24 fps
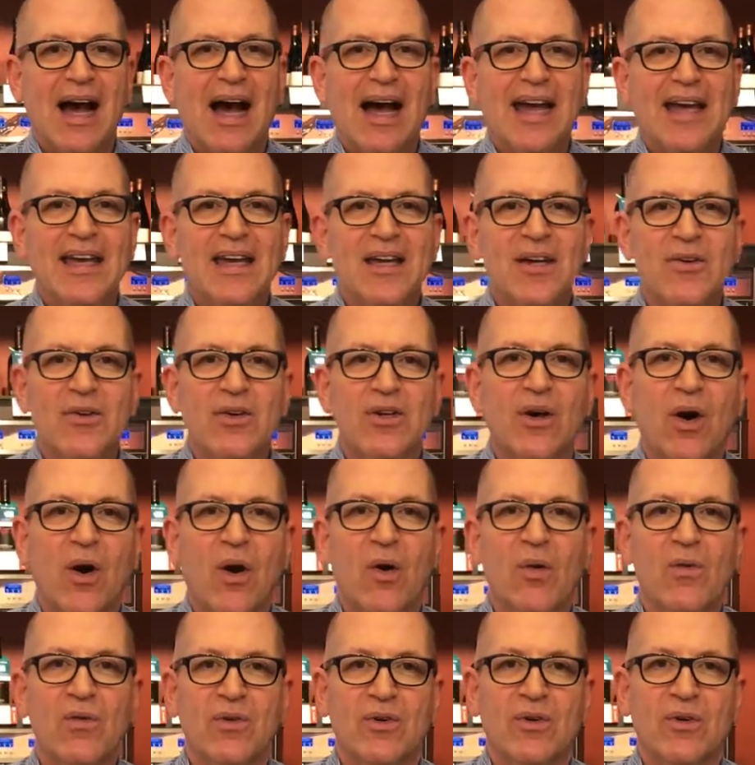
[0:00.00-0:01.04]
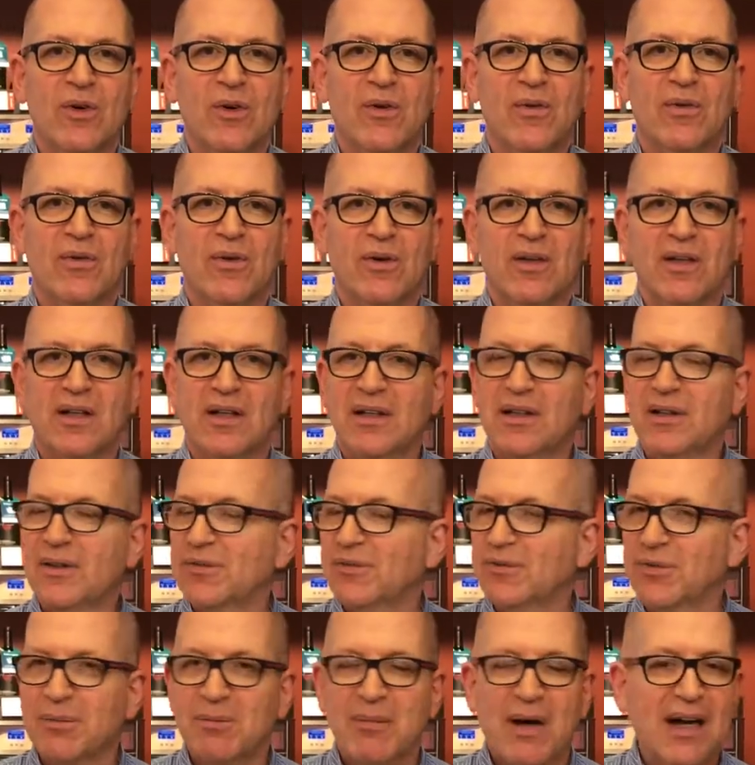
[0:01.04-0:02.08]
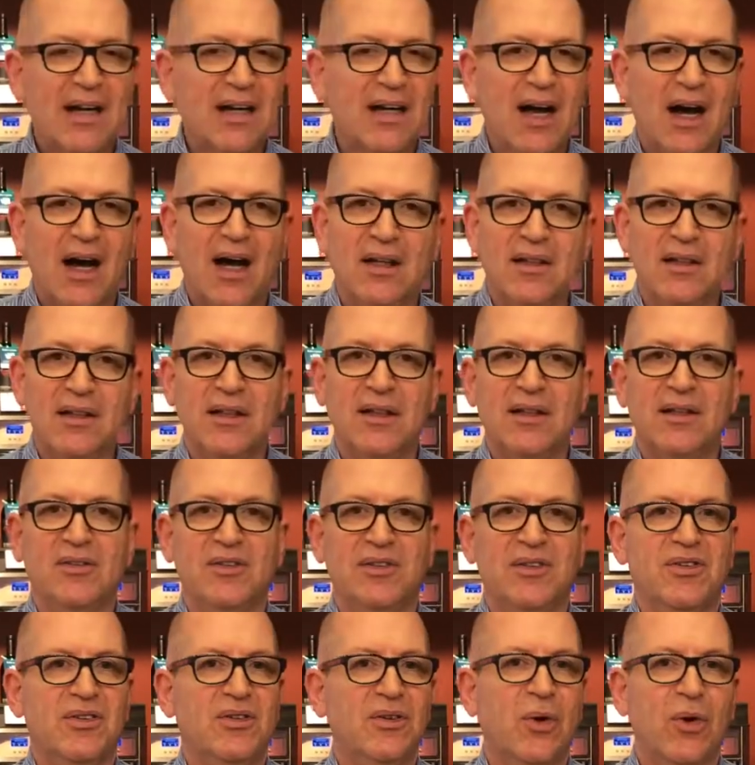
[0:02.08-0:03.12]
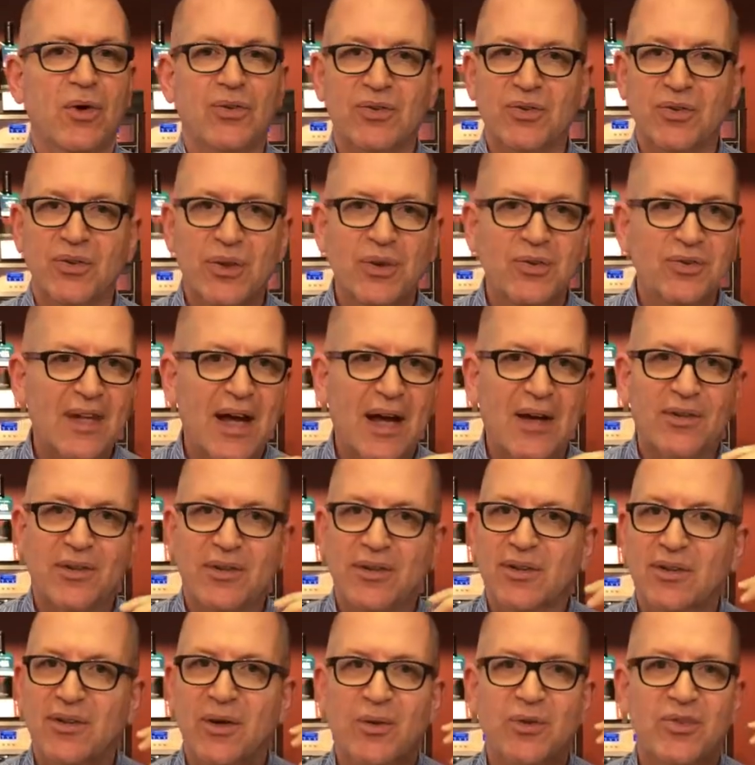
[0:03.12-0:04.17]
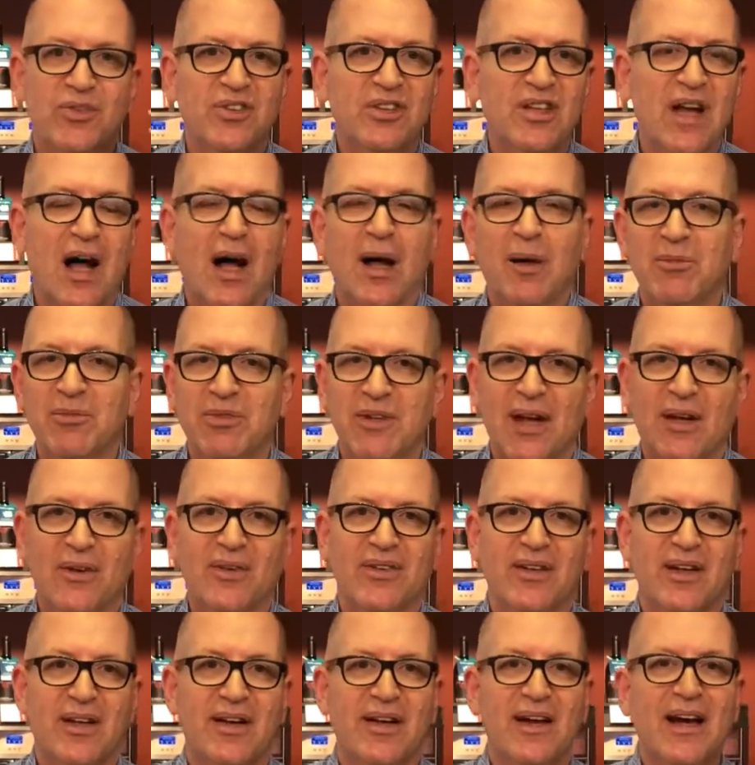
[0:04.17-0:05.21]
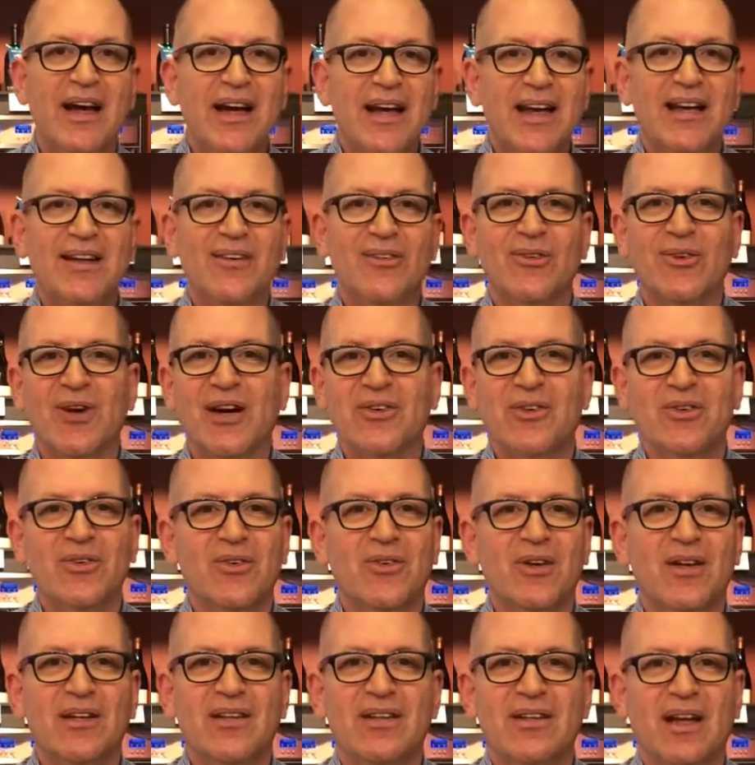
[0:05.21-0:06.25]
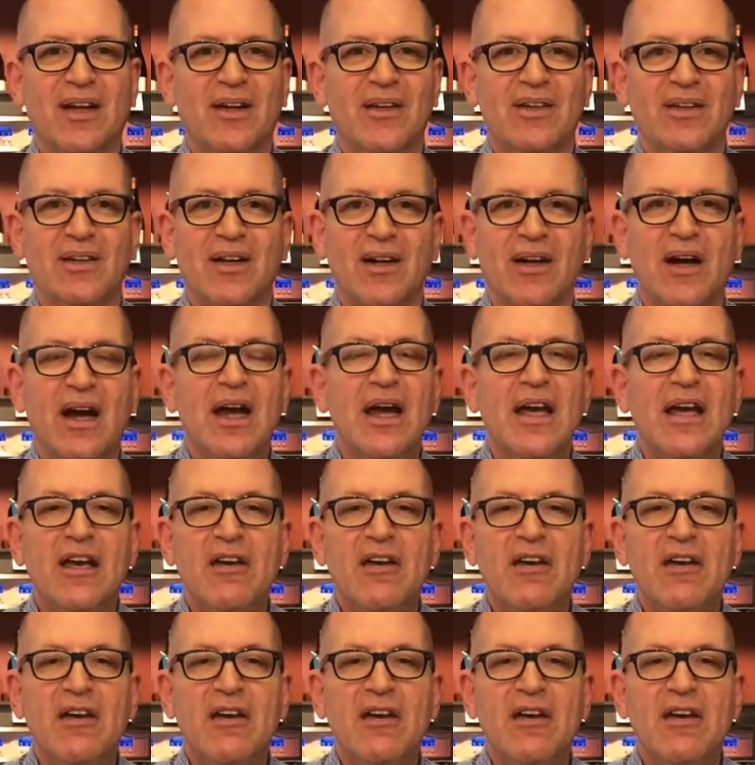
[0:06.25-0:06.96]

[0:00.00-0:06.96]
I hear it over and over, from my colleagues. This also goes out to those somms out there in restaurants out there.